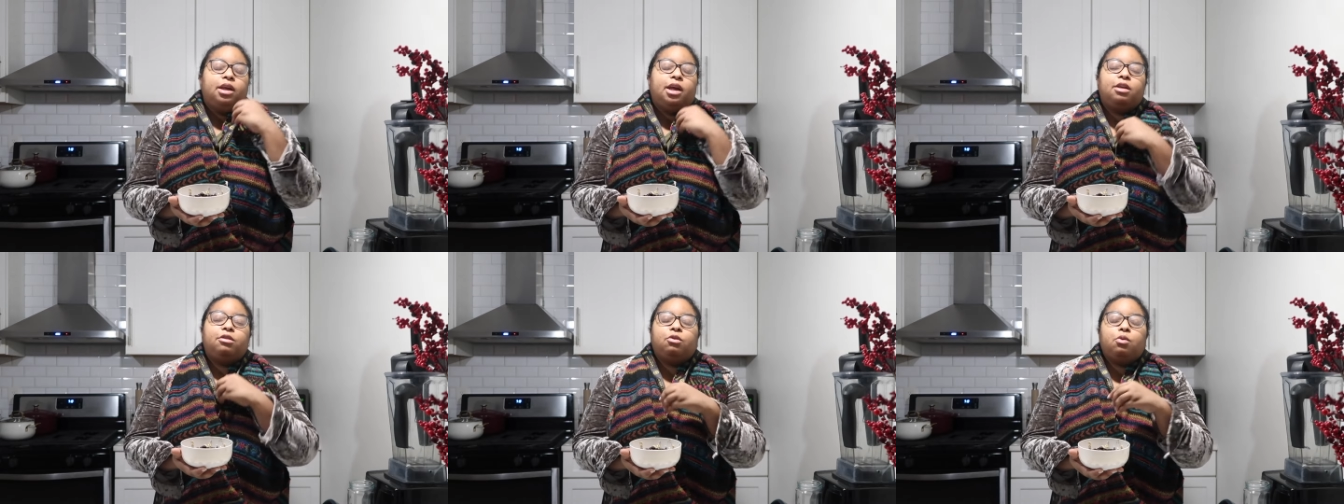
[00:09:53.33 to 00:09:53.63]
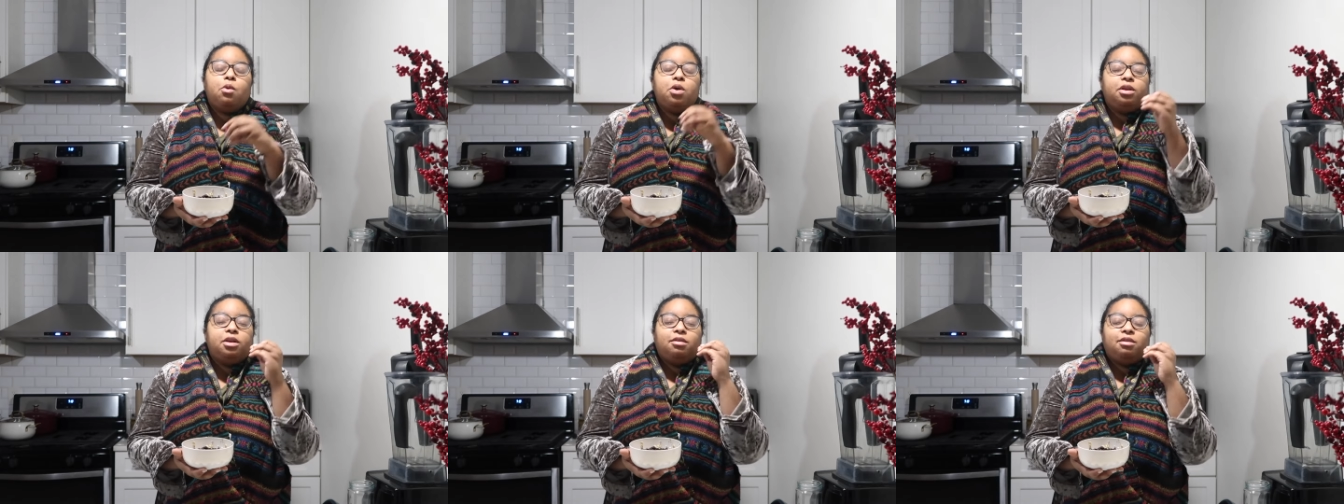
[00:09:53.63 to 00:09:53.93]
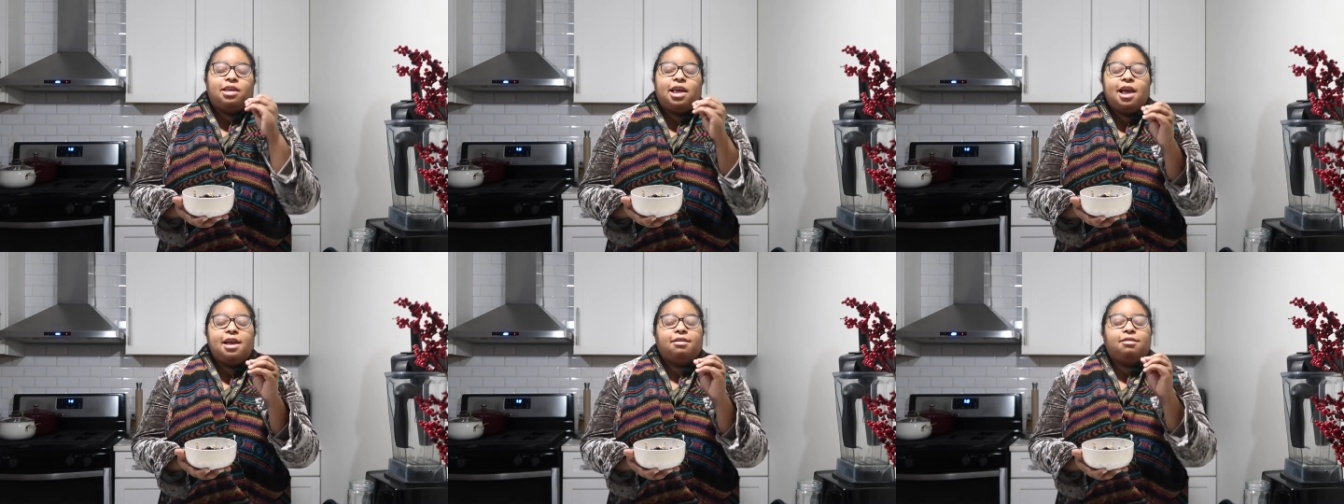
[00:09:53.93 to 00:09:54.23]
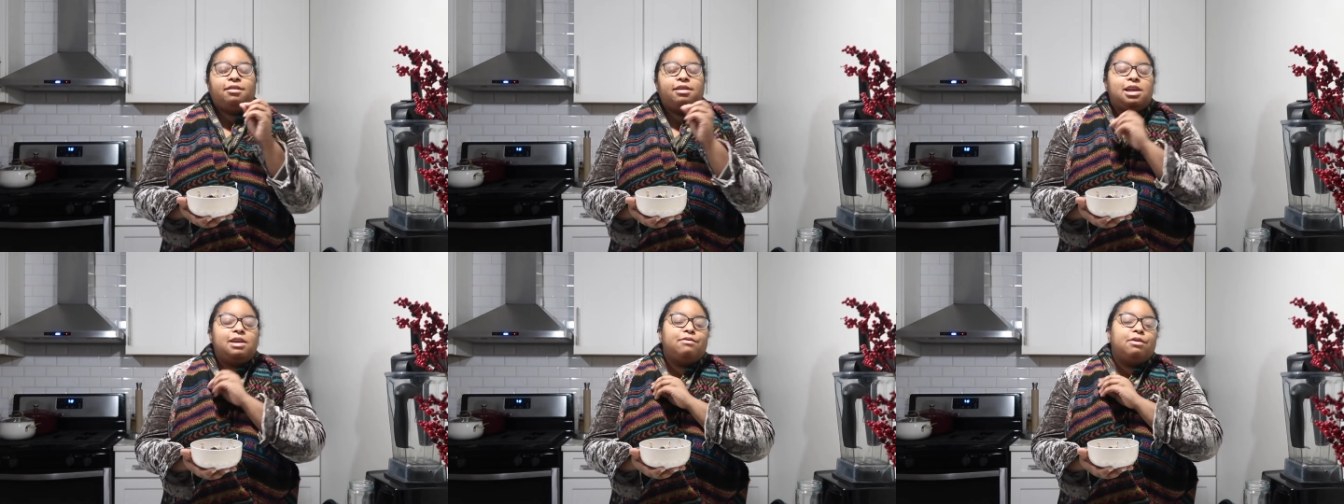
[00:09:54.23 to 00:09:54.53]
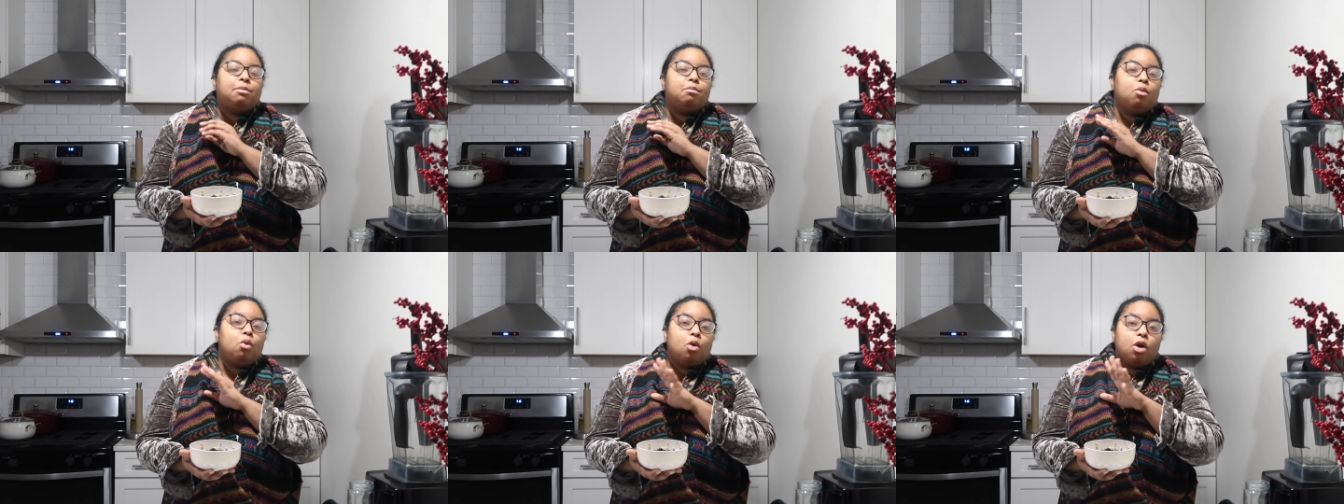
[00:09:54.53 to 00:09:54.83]
it's going to taste
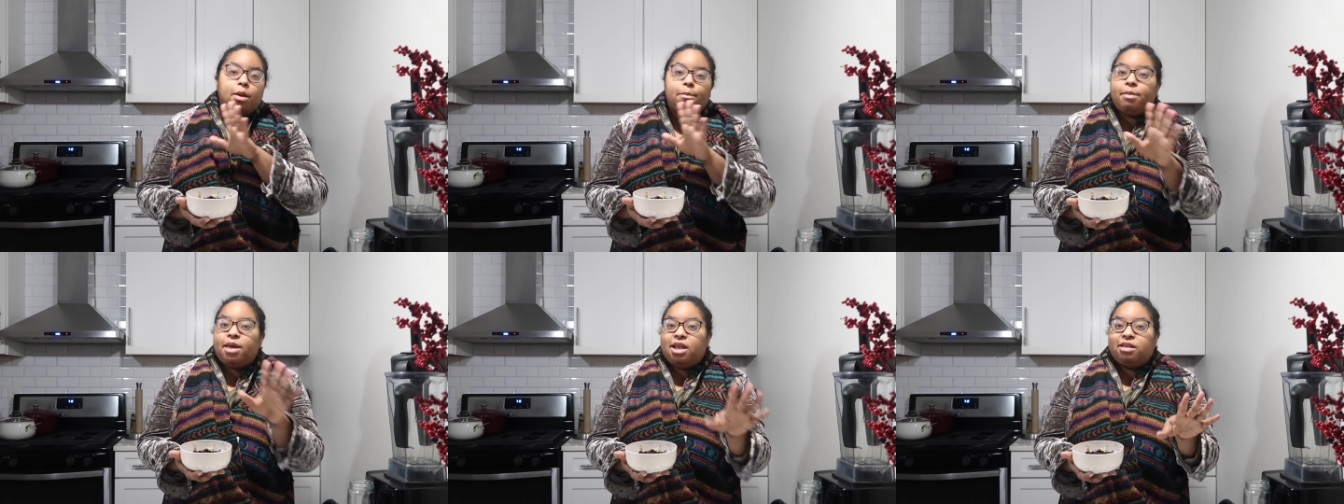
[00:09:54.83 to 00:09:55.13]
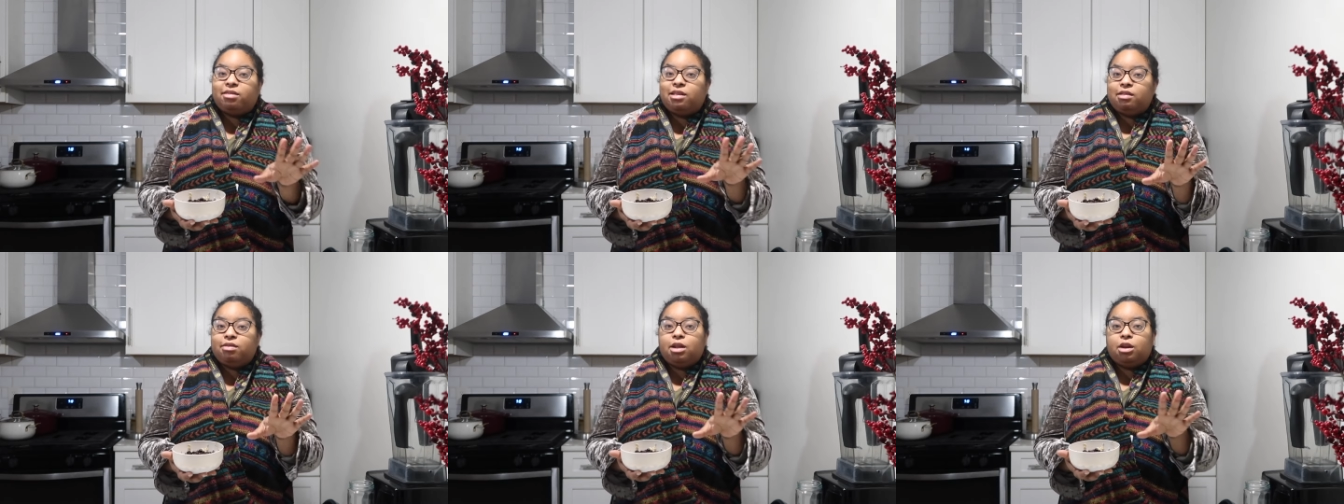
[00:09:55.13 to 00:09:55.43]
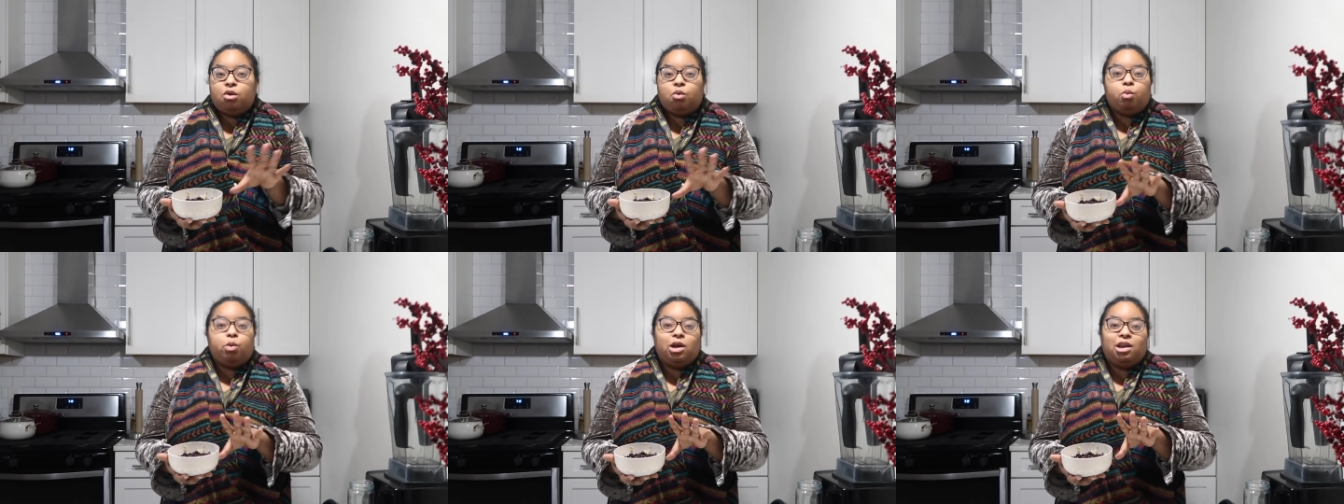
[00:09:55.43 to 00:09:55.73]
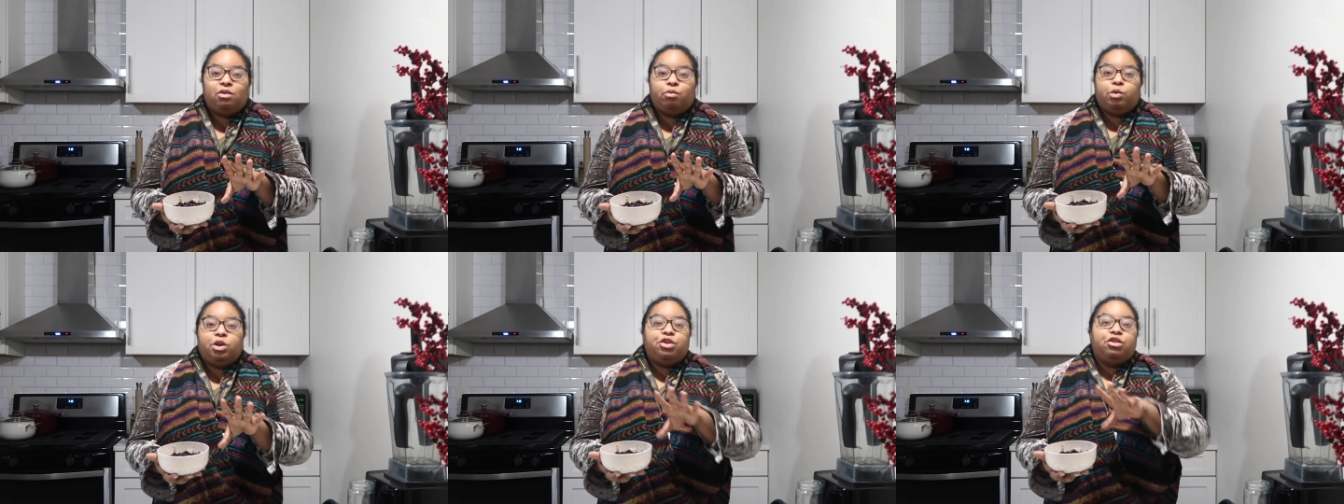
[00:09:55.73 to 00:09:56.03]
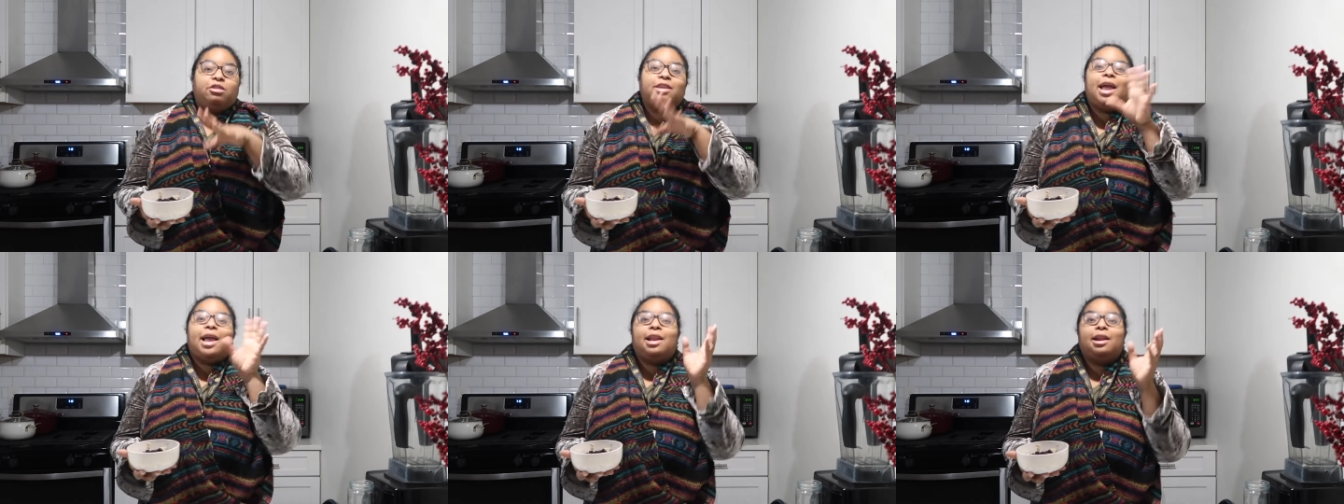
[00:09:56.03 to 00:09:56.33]
even more amazing than it would if we
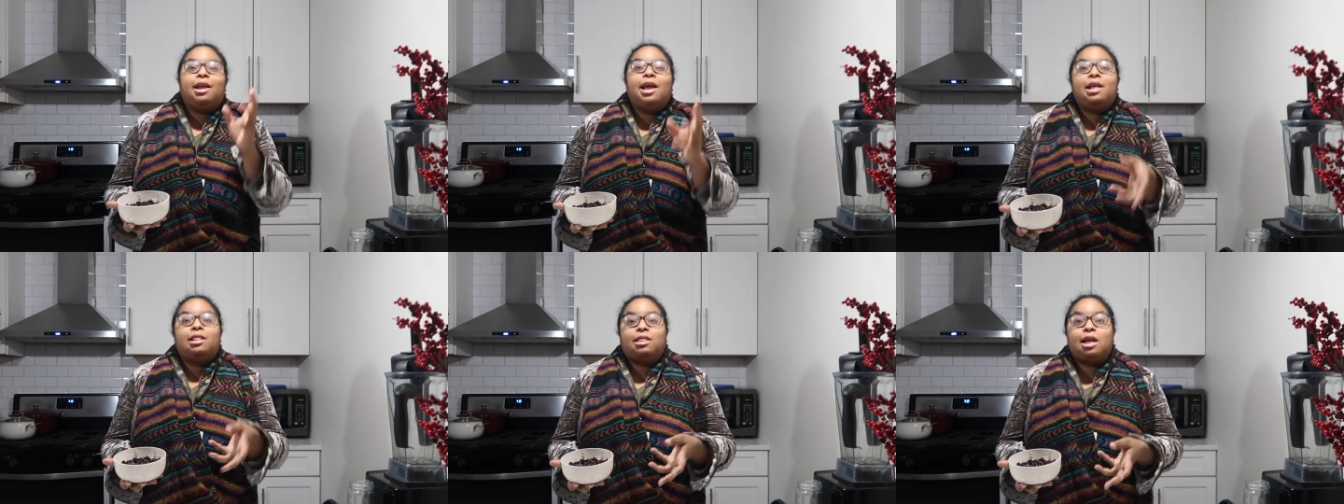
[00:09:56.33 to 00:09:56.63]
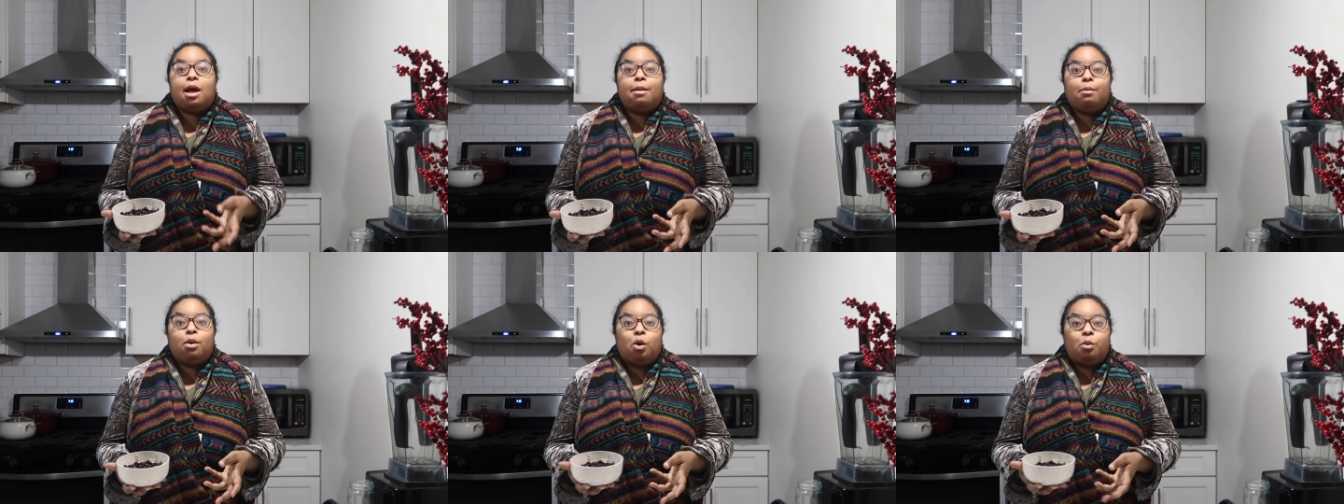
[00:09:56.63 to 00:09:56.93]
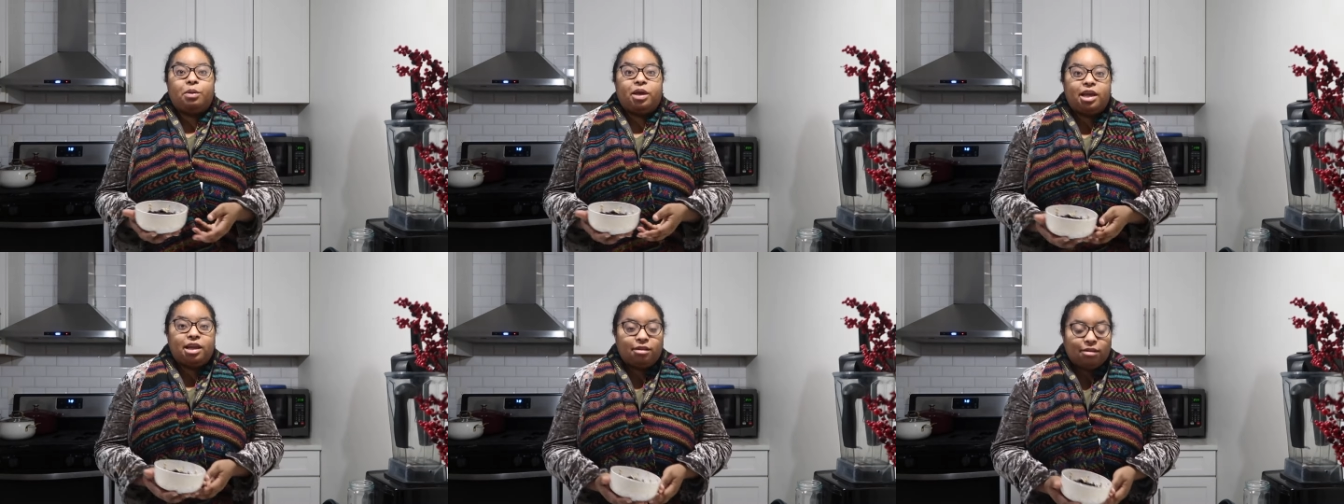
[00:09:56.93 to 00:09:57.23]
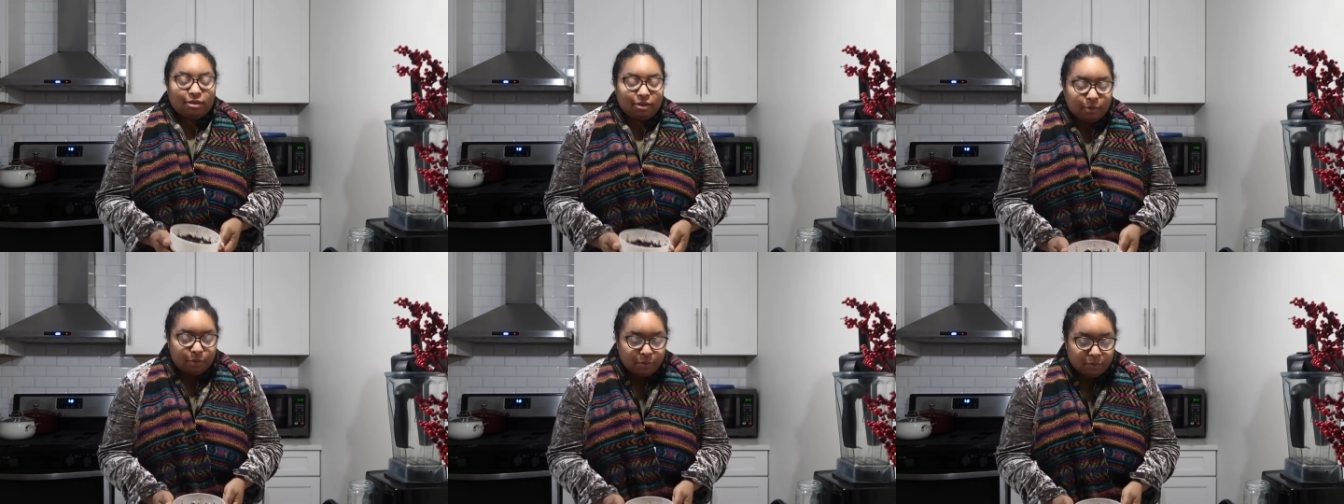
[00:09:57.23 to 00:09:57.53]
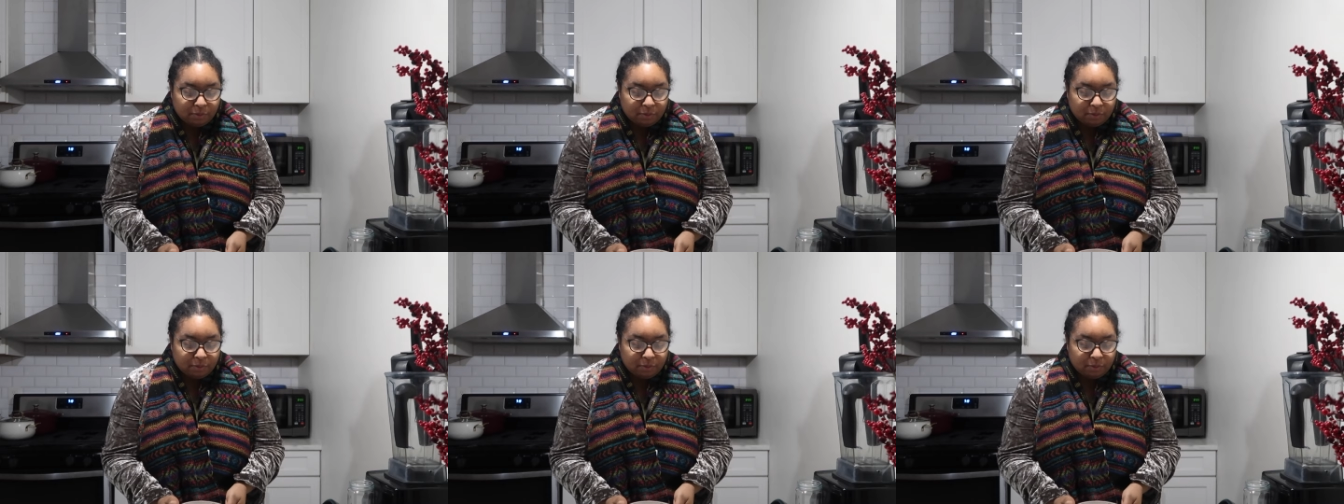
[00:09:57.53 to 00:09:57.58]
just ate it at that moment.